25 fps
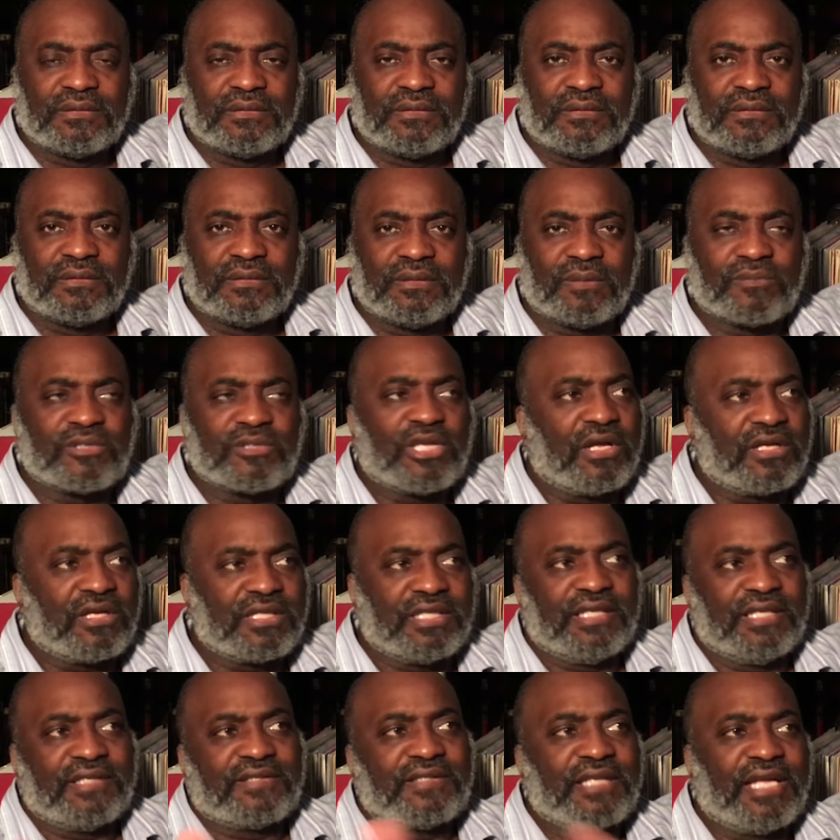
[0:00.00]
I'm talking to
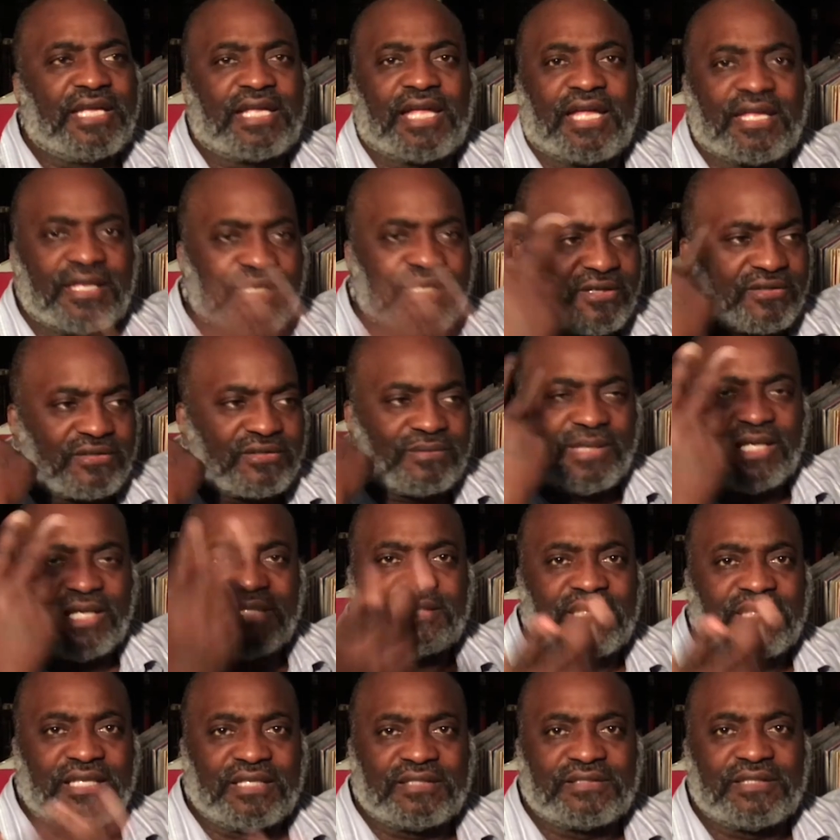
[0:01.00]
this like I can hear somebody
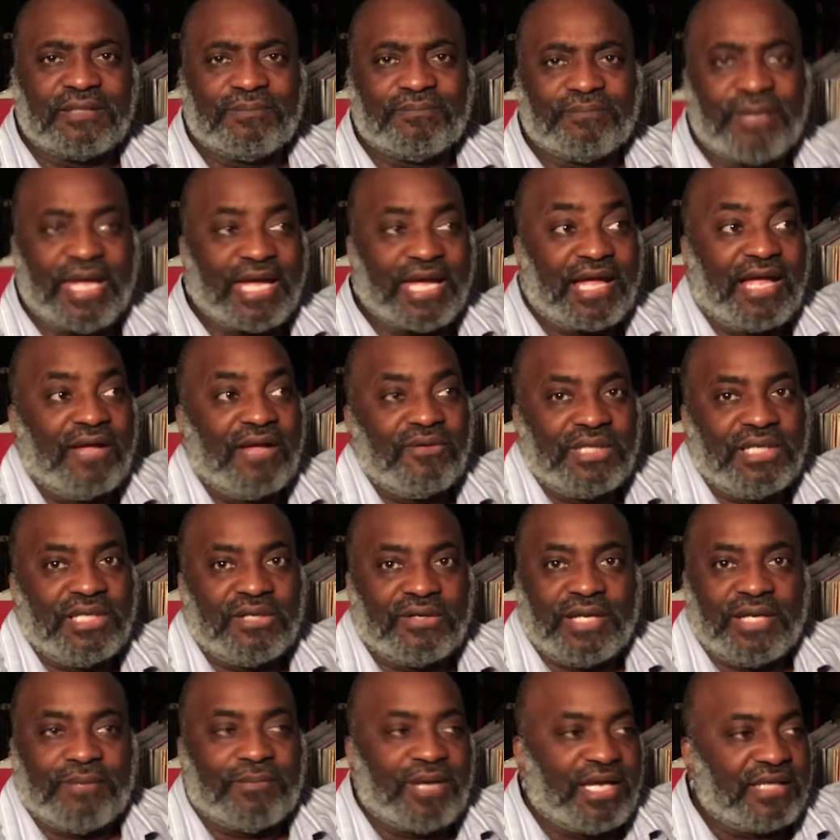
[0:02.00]
saying something back. I don't hear
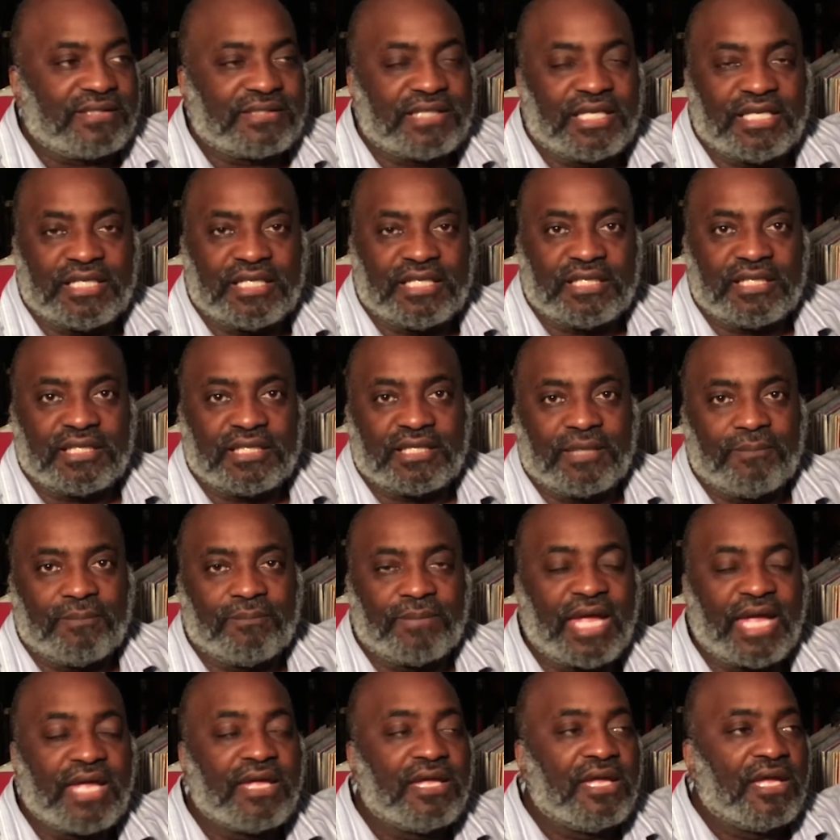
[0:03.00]
anybody saying anything
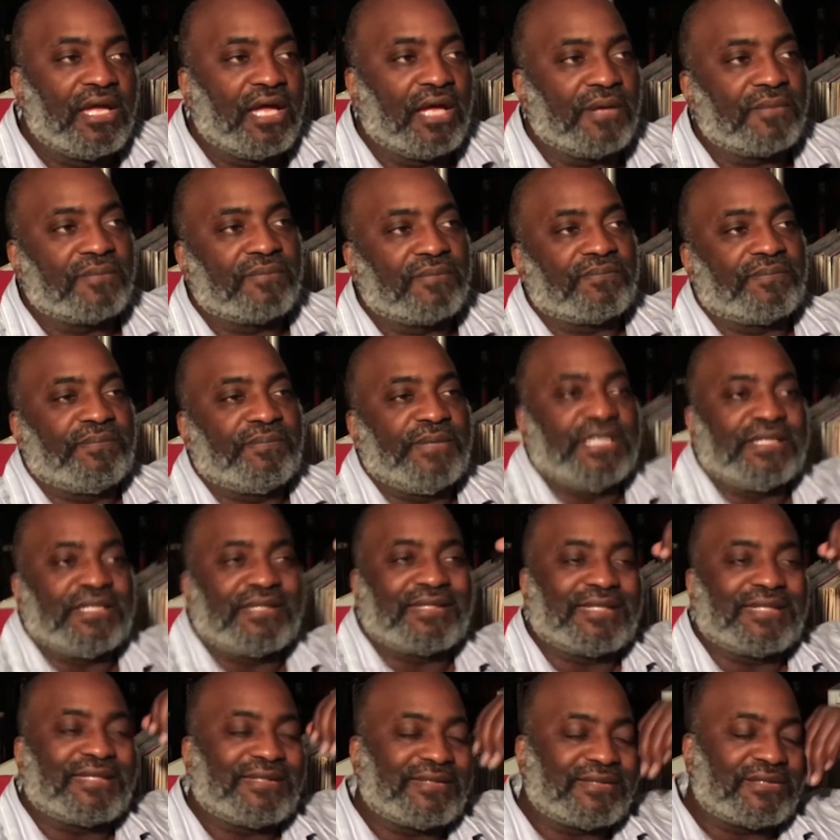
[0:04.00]
back. But
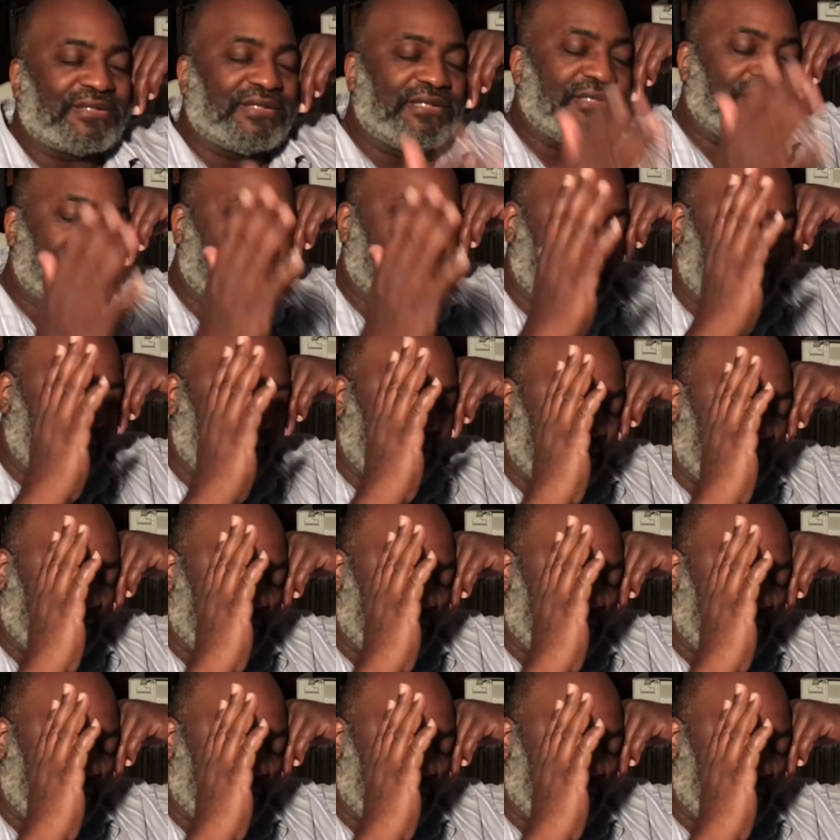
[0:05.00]
dude, look.